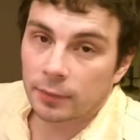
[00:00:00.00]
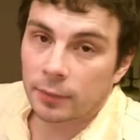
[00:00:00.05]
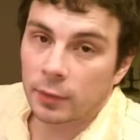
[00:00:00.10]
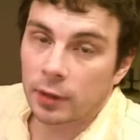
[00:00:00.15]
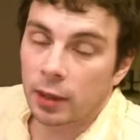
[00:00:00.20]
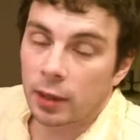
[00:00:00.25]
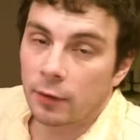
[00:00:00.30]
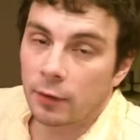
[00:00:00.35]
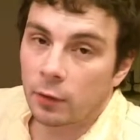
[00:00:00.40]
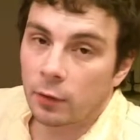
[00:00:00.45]

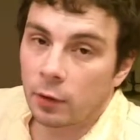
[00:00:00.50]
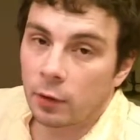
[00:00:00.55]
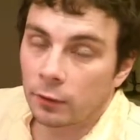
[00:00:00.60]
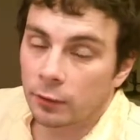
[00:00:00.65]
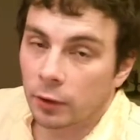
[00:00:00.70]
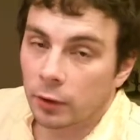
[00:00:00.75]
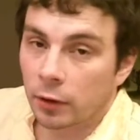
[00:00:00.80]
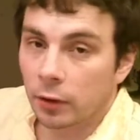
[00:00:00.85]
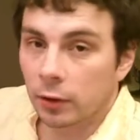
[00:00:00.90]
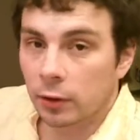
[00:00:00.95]

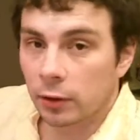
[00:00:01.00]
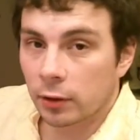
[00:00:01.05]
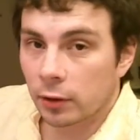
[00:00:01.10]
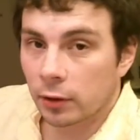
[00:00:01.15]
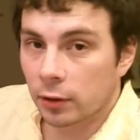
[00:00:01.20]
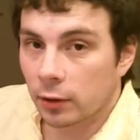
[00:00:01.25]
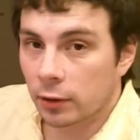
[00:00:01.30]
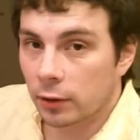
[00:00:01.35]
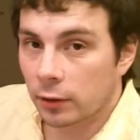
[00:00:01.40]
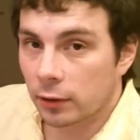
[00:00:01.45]
evolved
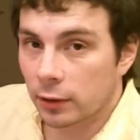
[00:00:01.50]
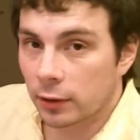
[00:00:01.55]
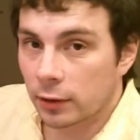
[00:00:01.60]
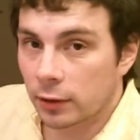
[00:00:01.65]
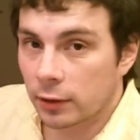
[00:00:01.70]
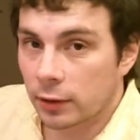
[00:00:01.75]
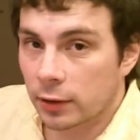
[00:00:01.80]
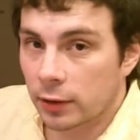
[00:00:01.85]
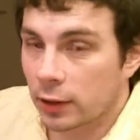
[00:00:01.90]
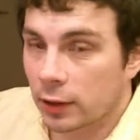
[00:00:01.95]
on
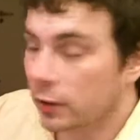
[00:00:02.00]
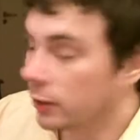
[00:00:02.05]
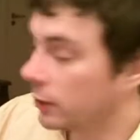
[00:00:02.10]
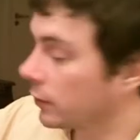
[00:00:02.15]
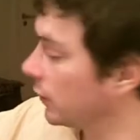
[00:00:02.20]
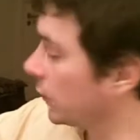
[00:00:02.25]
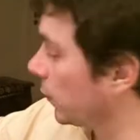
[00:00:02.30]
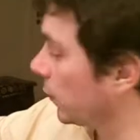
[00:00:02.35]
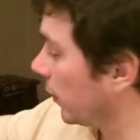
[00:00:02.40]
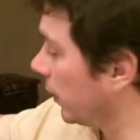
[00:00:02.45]
tier
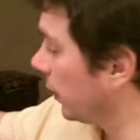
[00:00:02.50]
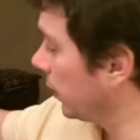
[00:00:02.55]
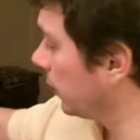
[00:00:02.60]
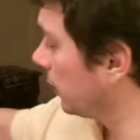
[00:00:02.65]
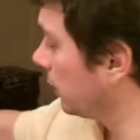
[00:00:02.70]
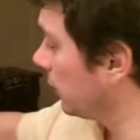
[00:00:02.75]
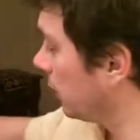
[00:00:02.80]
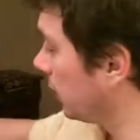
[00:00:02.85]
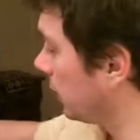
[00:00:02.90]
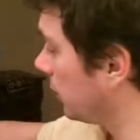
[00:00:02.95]
3.
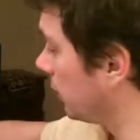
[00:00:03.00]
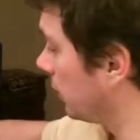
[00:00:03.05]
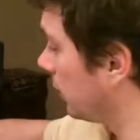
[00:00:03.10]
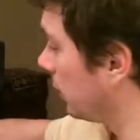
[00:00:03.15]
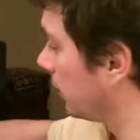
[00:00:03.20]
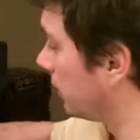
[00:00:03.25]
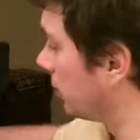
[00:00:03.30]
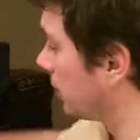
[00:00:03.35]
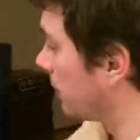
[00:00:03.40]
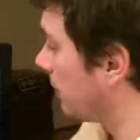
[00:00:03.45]

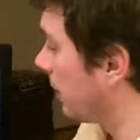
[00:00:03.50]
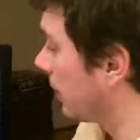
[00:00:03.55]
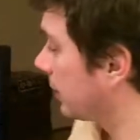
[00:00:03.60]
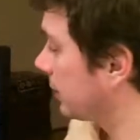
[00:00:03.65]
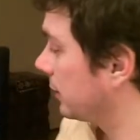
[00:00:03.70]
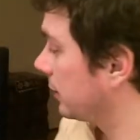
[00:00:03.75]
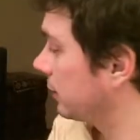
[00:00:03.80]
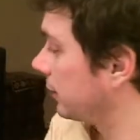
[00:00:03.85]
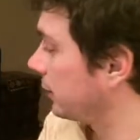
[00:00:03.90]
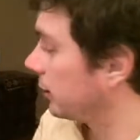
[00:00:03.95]
The
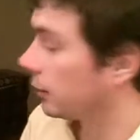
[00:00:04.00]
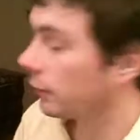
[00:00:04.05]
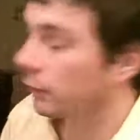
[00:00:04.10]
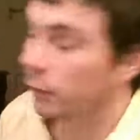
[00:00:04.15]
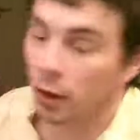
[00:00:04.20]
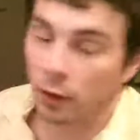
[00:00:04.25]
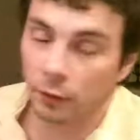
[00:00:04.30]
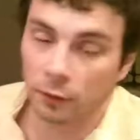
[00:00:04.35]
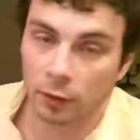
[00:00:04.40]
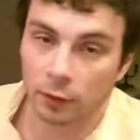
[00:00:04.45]
max tier
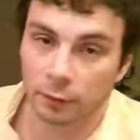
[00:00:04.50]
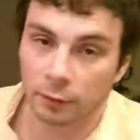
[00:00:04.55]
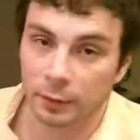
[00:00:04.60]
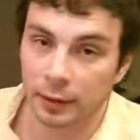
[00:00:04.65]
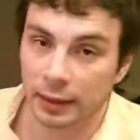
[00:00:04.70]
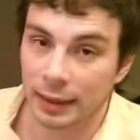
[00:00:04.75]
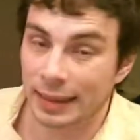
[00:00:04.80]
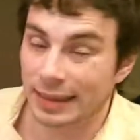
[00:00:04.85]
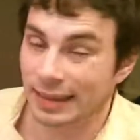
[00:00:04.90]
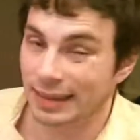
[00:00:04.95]
for
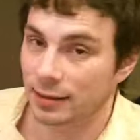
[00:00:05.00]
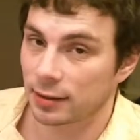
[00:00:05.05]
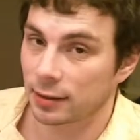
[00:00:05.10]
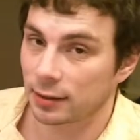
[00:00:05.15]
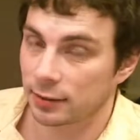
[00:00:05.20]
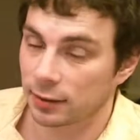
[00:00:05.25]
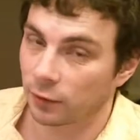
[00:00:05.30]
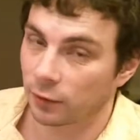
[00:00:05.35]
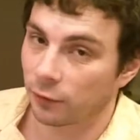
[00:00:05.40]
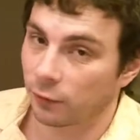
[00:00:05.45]
evolvement is
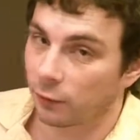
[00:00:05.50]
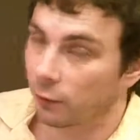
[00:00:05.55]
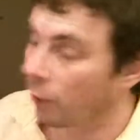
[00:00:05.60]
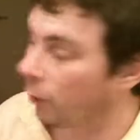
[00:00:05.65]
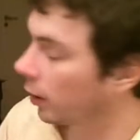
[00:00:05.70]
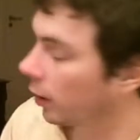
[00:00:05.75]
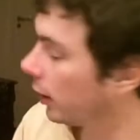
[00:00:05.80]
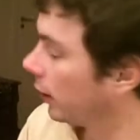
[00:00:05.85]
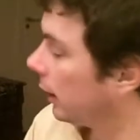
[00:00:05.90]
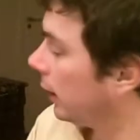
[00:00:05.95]
tier 4.